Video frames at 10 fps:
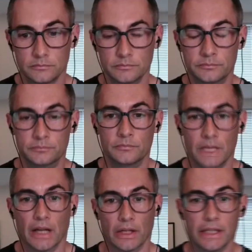Mm-hmm.
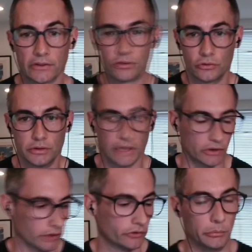Yeah, and that's
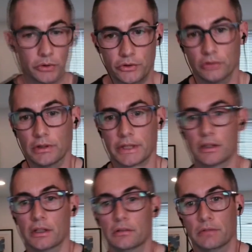kind of similar to like
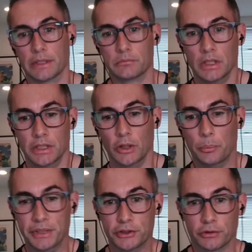the
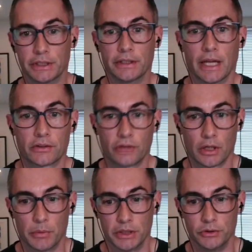B tree index that I
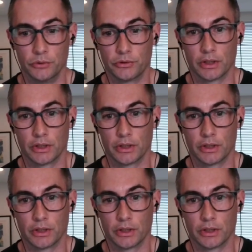might use in